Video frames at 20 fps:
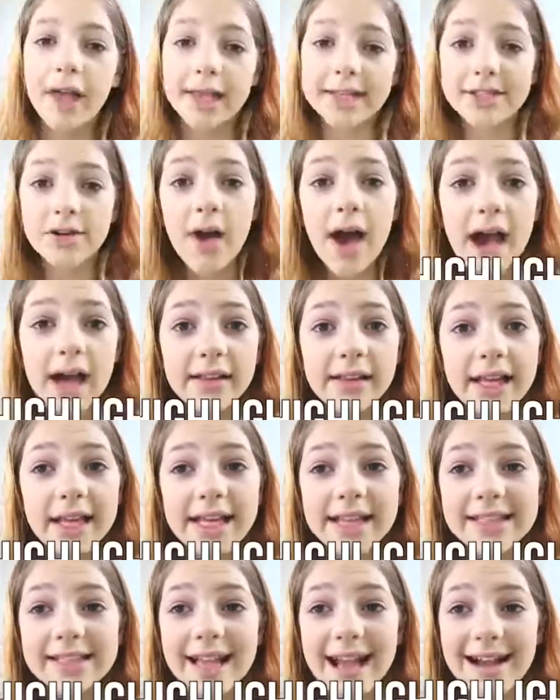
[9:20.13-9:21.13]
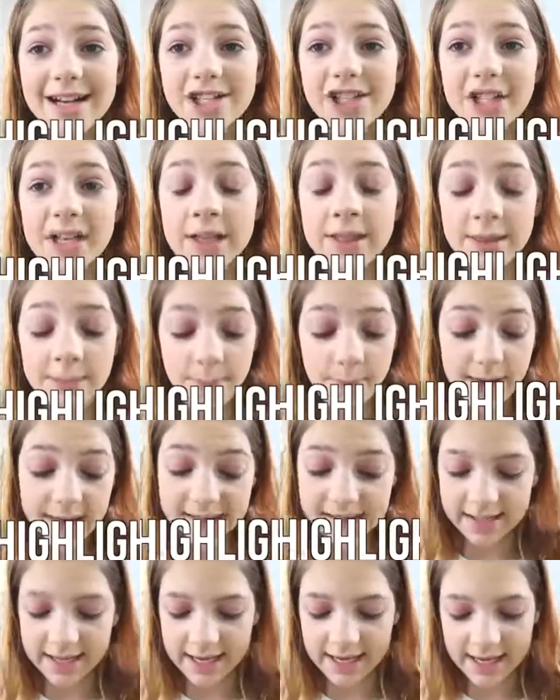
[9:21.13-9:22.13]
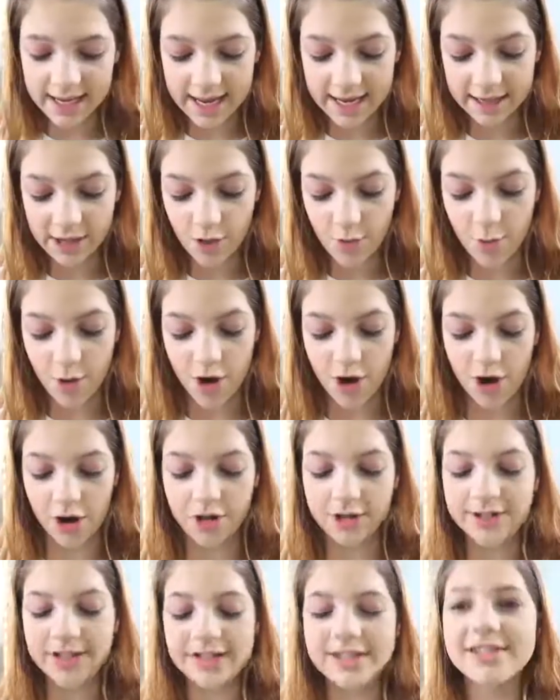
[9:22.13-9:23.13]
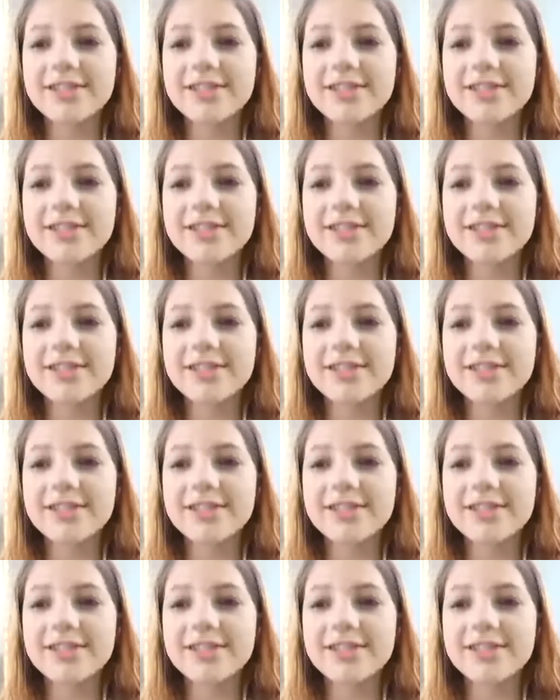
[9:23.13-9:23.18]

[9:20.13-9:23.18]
Okay, so highlight is actually the best thing in the world.